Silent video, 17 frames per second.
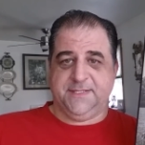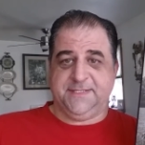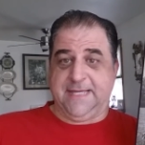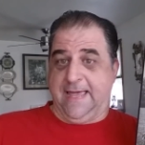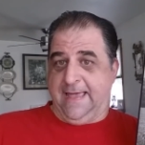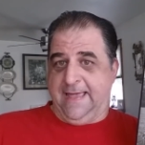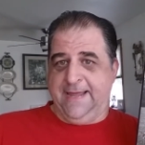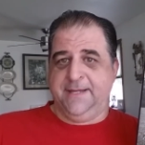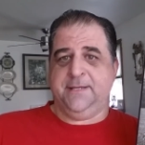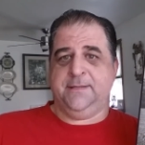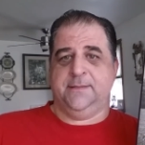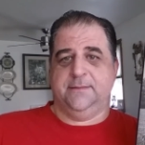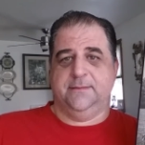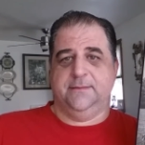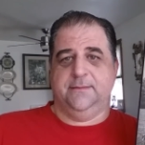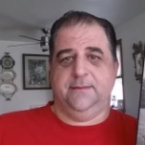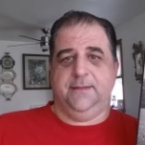died
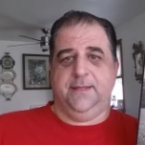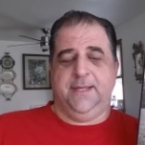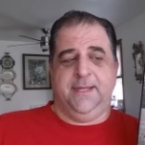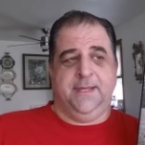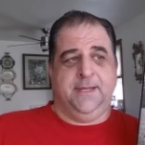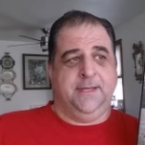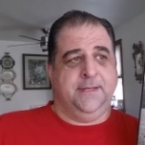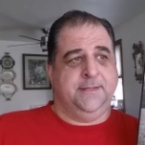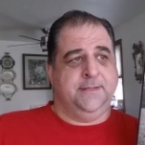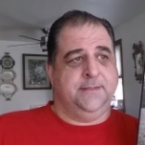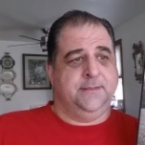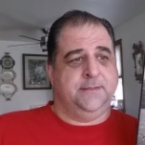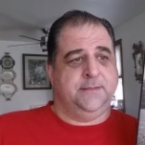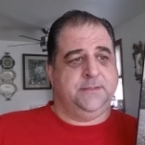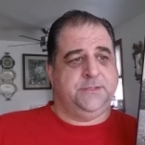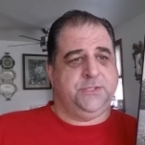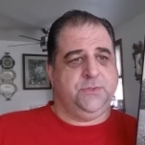
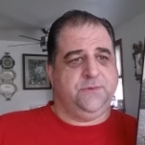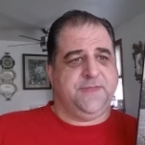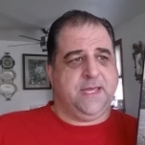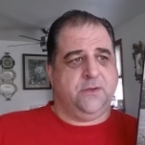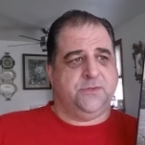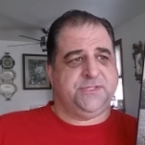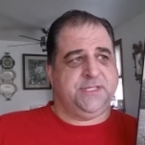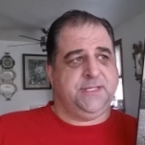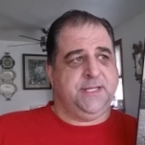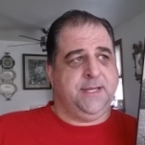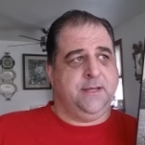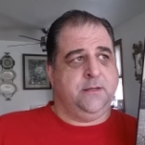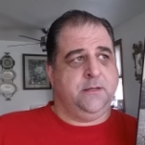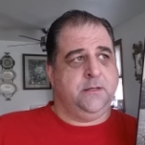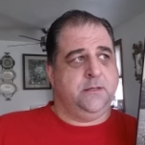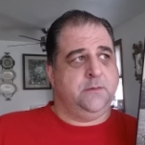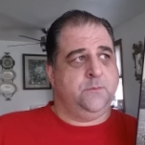in
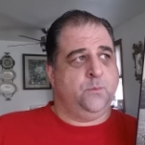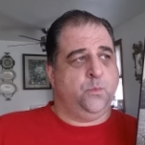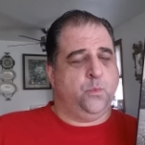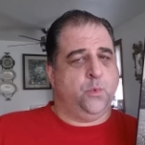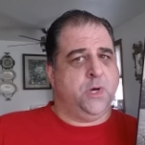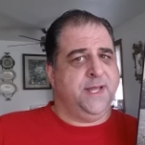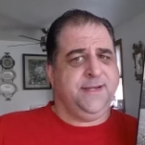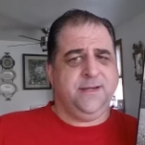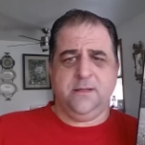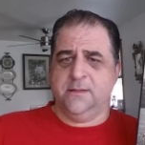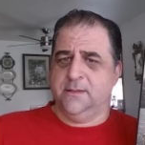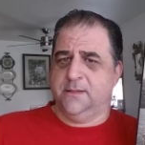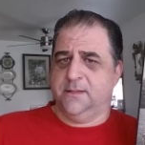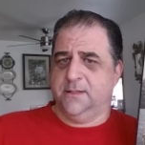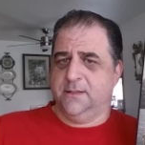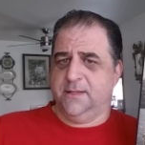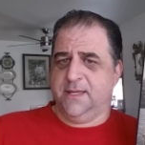2001,
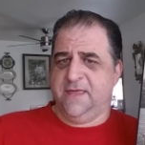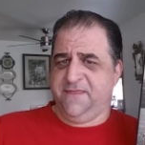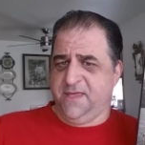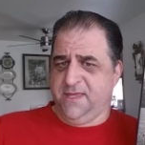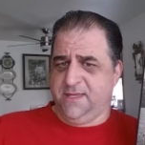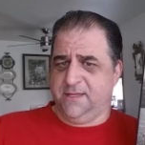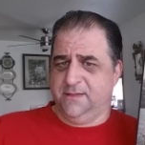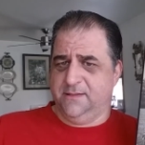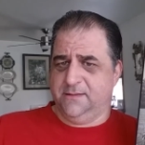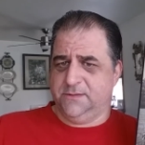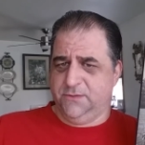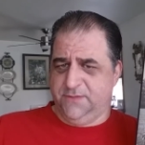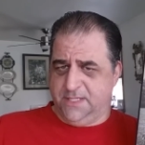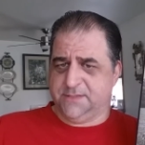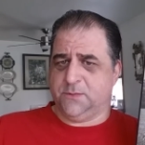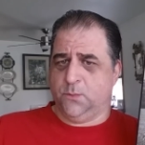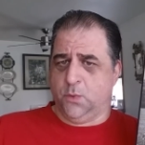I think,
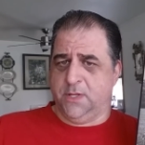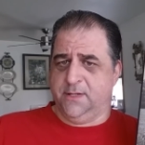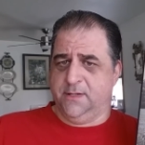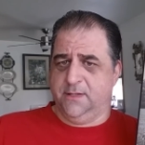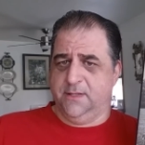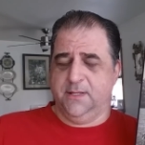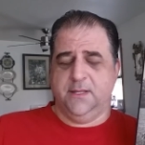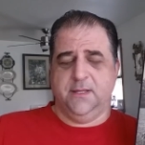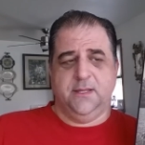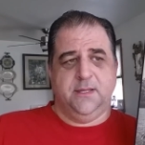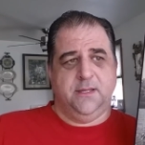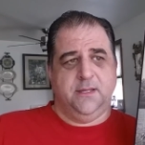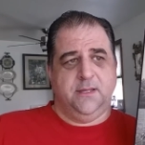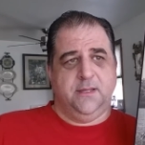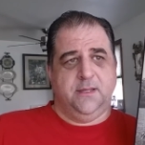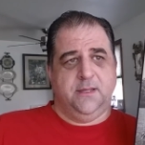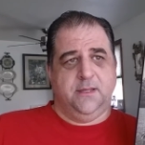2001.
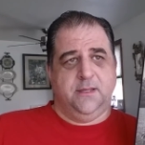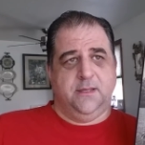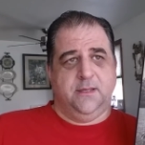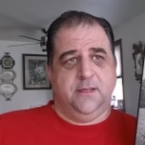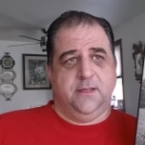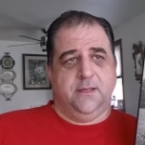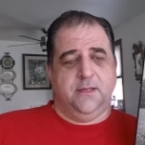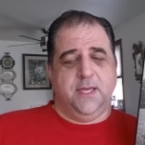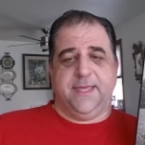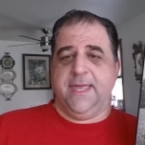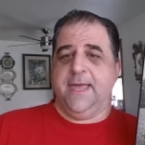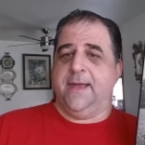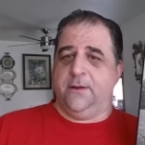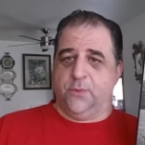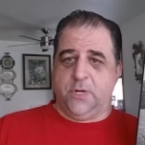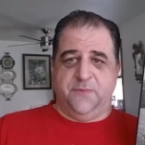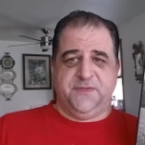
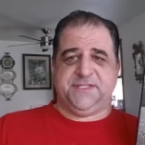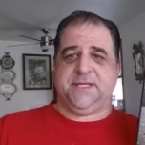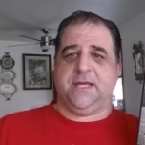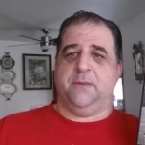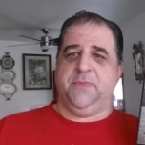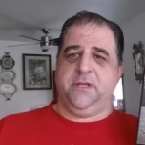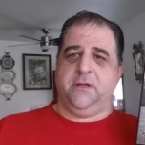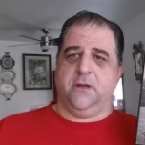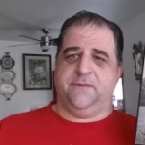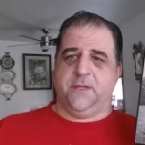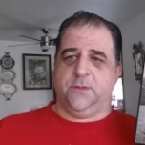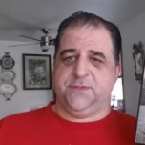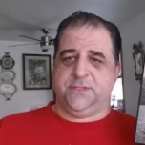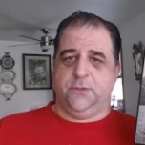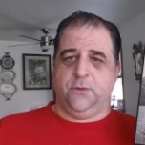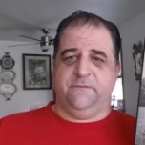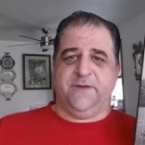Again, around this time of year, I think it
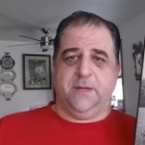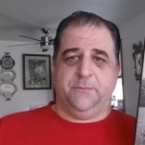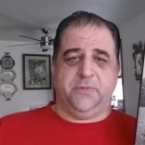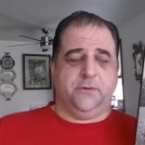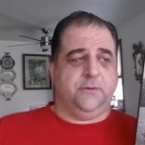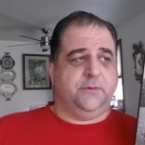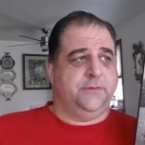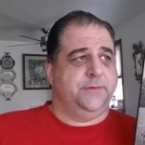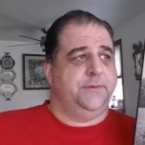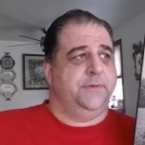was in November